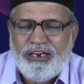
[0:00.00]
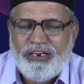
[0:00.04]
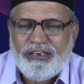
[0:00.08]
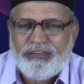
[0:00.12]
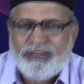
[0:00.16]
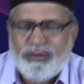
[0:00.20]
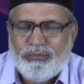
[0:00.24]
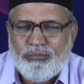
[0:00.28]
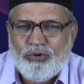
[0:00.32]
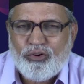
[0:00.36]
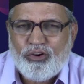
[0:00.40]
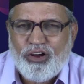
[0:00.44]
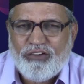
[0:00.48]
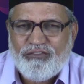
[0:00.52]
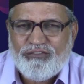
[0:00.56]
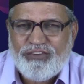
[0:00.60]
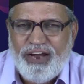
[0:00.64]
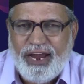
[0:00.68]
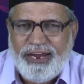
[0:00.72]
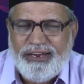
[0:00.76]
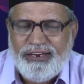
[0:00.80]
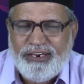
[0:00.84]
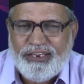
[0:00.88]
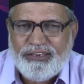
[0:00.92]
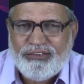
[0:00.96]
It is the book of
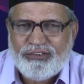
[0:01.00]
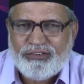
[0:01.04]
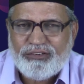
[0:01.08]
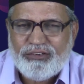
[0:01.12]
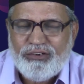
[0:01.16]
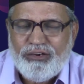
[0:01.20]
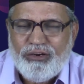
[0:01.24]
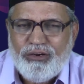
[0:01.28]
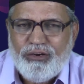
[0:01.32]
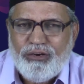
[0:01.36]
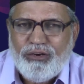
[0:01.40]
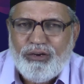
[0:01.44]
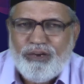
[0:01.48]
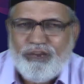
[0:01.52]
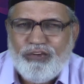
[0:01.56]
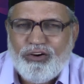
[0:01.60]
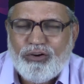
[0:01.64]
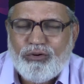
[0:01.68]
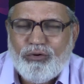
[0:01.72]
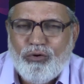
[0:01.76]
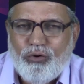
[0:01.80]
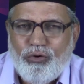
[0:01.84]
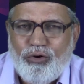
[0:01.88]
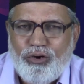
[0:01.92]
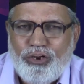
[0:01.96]
guidance
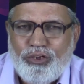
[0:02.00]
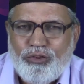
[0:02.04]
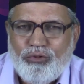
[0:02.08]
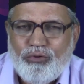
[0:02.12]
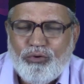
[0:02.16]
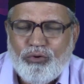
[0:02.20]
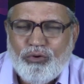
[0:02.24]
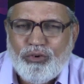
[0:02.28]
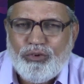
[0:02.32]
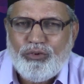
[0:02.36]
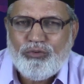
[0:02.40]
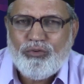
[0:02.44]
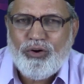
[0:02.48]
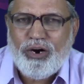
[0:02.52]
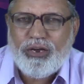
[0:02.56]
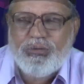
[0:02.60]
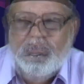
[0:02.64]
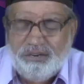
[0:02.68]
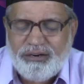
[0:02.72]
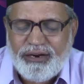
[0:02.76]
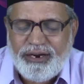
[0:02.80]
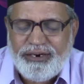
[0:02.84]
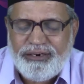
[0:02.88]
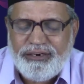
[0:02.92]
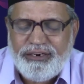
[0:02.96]
for only those who are
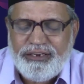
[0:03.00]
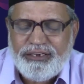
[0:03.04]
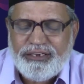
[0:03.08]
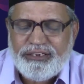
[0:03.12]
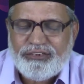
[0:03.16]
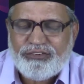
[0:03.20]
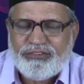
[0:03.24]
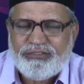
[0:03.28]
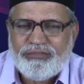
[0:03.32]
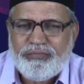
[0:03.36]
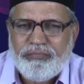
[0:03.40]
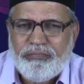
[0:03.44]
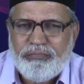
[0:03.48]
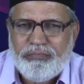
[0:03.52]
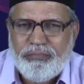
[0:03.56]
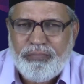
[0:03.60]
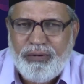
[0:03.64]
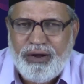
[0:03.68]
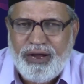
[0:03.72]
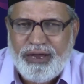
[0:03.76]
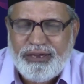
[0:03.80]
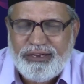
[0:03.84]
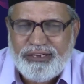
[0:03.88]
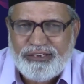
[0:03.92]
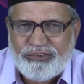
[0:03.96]
righteous,
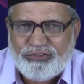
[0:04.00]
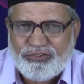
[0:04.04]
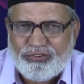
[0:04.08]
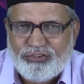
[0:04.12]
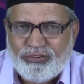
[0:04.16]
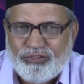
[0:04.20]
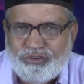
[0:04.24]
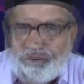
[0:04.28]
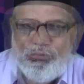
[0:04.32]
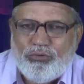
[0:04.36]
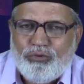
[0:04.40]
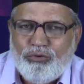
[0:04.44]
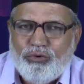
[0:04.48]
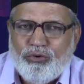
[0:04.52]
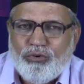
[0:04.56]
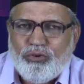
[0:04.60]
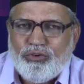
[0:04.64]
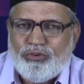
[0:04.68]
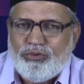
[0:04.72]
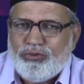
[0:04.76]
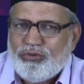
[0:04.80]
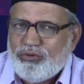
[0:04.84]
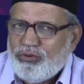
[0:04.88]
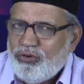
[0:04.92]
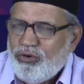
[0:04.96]
pious,
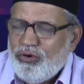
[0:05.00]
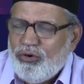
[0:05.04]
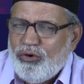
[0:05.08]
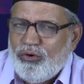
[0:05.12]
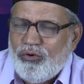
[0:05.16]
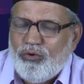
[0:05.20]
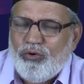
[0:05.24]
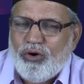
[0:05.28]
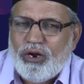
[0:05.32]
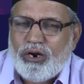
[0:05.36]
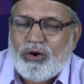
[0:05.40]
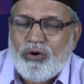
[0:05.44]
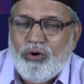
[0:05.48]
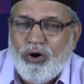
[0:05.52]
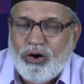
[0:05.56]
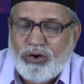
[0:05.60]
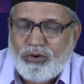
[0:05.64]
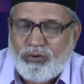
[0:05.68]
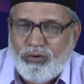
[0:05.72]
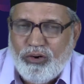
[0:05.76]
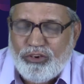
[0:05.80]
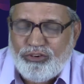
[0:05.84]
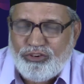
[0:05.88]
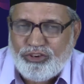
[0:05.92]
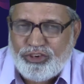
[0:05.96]
those who are
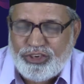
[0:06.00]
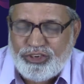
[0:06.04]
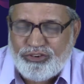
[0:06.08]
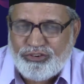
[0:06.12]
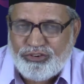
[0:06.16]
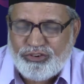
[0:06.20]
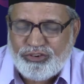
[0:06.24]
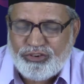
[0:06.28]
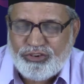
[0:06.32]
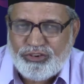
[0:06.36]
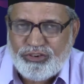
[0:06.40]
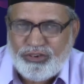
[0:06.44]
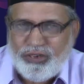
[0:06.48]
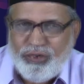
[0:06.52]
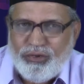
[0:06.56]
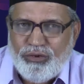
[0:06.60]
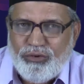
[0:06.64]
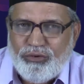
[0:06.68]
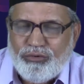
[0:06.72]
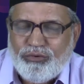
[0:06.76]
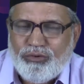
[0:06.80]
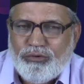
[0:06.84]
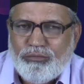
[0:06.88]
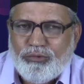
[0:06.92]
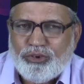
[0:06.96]
God conscious.
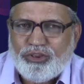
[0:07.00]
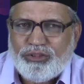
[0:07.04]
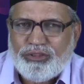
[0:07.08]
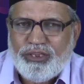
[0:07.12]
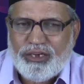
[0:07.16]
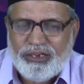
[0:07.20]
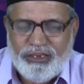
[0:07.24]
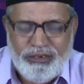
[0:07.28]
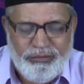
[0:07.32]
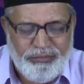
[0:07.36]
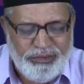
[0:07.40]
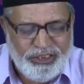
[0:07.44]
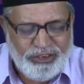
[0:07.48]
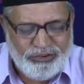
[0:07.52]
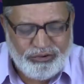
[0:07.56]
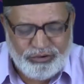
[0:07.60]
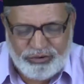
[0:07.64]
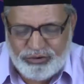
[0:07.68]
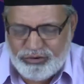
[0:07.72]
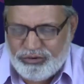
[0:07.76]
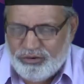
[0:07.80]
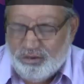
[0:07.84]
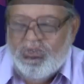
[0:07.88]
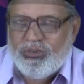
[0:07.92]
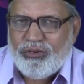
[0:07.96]
So Muttaqi
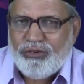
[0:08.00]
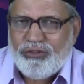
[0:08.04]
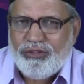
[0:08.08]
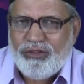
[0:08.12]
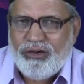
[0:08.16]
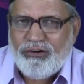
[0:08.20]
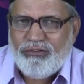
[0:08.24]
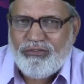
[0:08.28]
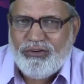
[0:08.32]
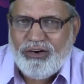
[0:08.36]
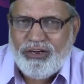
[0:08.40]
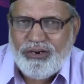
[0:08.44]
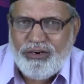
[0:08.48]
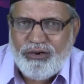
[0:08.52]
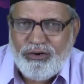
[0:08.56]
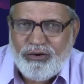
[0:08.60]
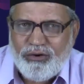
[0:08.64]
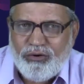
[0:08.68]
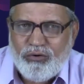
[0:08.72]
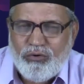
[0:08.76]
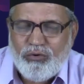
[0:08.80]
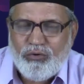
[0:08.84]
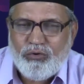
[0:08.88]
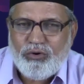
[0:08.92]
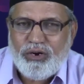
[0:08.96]
means the one
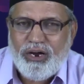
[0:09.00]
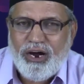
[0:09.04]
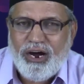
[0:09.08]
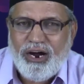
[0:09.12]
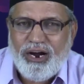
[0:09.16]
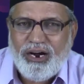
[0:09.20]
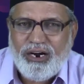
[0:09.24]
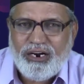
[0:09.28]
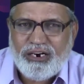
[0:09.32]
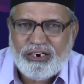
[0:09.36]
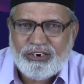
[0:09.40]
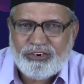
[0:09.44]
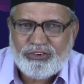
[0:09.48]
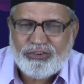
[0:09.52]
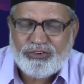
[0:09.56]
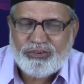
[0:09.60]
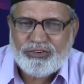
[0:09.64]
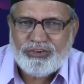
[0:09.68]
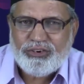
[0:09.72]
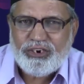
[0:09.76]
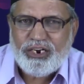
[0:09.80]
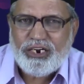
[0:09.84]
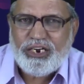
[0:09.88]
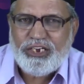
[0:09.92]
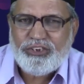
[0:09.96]
who guards
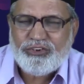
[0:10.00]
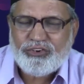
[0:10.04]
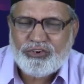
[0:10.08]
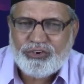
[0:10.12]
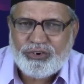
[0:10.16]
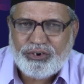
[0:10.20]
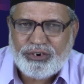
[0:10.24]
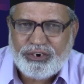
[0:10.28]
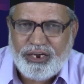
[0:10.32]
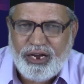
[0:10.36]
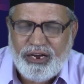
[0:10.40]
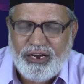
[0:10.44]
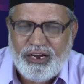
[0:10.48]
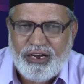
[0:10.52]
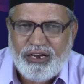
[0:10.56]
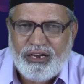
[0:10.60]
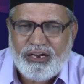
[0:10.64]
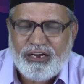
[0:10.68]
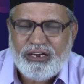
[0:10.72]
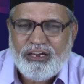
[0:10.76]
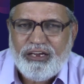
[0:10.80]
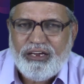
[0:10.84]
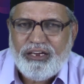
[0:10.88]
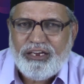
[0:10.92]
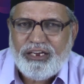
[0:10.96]
his
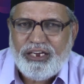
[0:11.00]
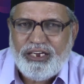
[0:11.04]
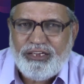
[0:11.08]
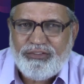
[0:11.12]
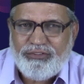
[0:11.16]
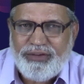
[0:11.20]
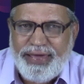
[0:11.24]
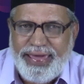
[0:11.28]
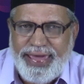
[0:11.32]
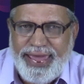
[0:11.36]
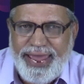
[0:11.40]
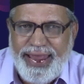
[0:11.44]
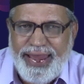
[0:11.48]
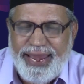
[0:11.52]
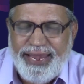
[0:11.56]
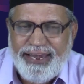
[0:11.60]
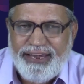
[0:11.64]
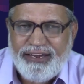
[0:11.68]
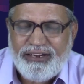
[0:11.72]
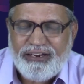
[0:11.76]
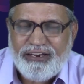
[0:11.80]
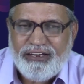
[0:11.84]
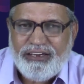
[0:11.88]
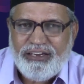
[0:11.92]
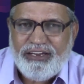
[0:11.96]
tongue, his
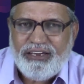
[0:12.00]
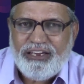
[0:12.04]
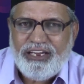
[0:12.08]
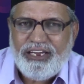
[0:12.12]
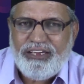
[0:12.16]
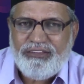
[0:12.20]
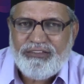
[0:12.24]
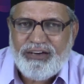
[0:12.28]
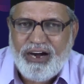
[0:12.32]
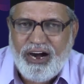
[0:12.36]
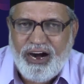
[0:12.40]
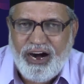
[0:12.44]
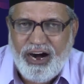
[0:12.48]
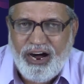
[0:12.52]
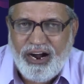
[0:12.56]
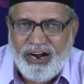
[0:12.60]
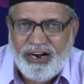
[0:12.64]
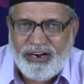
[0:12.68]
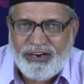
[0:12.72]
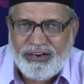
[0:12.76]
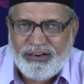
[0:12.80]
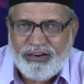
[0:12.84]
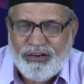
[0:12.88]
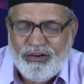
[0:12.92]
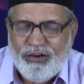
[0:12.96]
hand, his
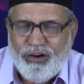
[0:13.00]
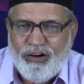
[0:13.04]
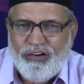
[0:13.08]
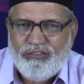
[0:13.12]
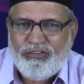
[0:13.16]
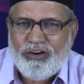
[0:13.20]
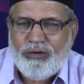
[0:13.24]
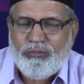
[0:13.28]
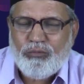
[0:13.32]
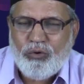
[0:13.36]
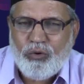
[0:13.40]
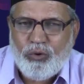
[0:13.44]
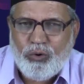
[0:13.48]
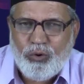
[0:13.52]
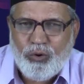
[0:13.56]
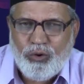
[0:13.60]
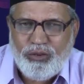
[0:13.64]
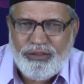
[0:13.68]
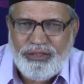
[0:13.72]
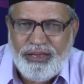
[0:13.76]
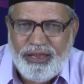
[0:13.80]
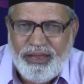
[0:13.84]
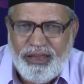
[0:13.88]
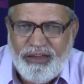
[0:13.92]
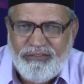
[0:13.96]
heart from
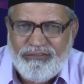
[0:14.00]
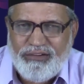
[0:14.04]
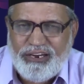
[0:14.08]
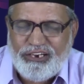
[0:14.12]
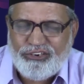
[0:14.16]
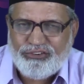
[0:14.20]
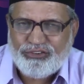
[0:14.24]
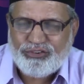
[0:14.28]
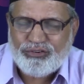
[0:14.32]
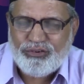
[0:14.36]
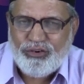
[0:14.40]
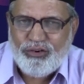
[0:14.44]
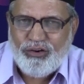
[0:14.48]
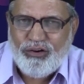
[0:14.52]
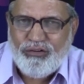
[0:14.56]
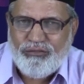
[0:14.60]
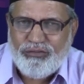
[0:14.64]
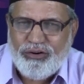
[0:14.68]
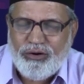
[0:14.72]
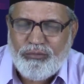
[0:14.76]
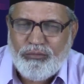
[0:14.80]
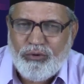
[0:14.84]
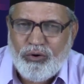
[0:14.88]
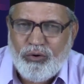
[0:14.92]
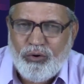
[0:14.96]
all the evils,
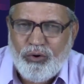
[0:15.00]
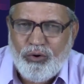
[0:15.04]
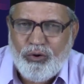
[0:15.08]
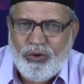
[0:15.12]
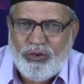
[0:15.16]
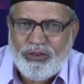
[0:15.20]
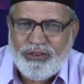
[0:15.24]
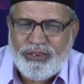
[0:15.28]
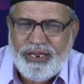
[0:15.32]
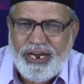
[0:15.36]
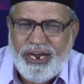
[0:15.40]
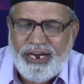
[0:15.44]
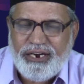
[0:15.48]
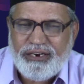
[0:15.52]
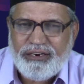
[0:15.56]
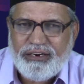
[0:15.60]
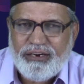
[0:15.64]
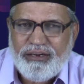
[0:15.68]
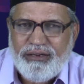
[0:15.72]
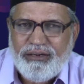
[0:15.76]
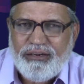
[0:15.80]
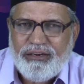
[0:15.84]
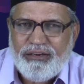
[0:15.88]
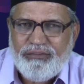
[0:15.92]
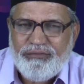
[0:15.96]
from all
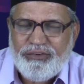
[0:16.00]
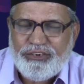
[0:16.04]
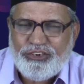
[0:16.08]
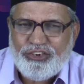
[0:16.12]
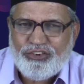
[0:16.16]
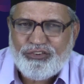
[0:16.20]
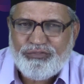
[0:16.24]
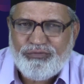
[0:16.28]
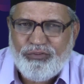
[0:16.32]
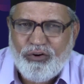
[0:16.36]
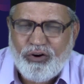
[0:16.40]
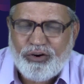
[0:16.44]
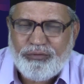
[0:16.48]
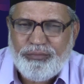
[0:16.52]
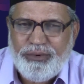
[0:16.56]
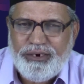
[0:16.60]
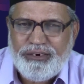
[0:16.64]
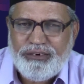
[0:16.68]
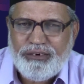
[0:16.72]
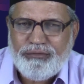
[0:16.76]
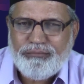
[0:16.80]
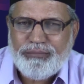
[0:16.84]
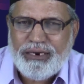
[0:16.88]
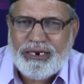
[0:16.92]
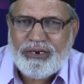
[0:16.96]
that which is
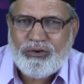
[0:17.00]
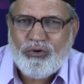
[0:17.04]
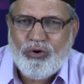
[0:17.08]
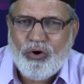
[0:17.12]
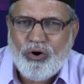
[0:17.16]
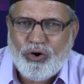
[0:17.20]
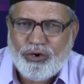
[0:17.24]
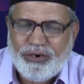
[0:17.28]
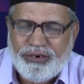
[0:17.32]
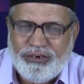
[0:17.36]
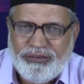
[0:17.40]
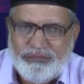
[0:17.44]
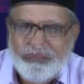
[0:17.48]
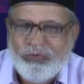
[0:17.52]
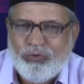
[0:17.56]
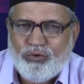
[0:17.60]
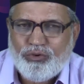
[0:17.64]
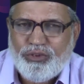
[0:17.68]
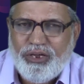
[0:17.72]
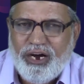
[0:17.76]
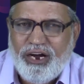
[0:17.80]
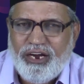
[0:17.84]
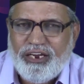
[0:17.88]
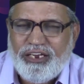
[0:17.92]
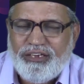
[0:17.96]
forbidden by God.
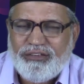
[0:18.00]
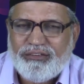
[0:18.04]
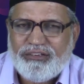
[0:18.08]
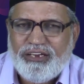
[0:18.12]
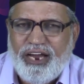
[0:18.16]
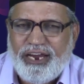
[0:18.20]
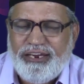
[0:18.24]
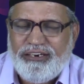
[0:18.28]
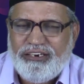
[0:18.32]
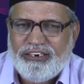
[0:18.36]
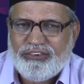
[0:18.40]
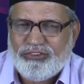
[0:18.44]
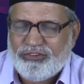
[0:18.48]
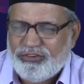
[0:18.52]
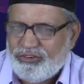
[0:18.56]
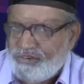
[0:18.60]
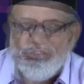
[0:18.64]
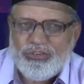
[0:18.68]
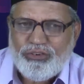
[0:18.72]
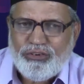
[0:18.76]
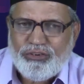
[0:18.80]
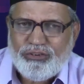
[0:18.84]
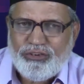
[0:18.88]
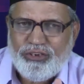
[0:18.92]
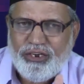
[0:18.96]
Huda is guidance,
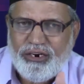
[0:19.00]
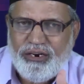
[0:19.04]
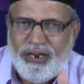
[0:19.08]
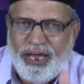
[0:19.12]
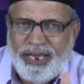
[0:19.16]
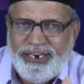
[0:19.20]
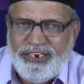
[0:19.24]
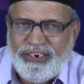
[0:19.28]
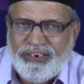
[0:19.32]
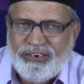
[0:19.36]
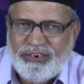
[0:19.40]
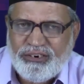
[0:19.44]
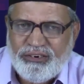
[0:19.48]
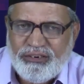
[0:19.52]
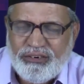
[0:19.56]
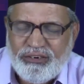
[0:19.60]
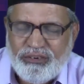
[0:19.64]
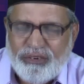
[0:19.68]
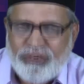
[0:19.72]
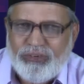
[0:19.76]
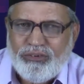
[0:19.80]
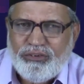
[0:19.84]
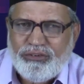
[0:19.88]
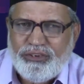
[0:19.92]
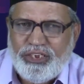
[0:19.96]
the light,
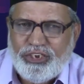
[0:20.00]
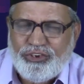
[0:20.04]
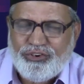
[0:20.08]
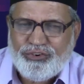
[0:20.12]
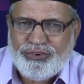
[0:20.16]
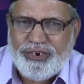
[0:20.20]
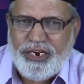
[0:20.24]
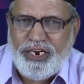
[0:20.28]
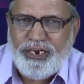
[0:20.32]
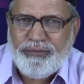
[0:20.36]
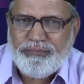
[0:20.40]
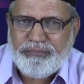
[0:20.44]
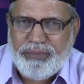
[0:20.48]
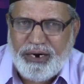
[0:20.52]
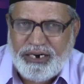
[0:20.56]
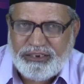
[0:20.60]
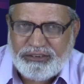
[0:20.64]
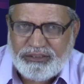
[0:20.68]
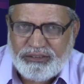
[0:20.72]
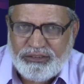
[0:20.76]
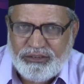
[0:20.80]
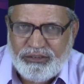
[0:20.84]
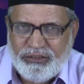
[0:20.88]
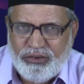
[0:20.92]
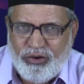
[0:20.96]
the straight
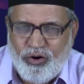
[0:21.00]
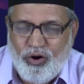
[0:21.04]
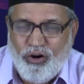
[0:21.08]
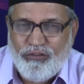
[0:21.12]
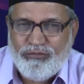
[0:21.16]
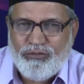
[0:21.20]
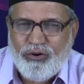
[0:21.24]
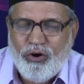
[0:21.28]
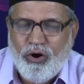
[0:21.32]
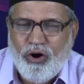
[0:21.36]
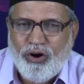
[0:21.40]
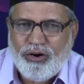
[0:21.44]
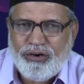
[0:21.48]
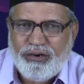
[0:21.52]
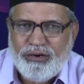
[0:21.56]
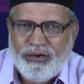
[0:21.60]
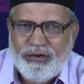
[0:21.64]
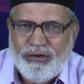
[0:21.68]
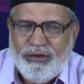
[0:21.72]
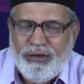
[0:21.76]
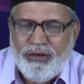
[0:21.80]
path of God.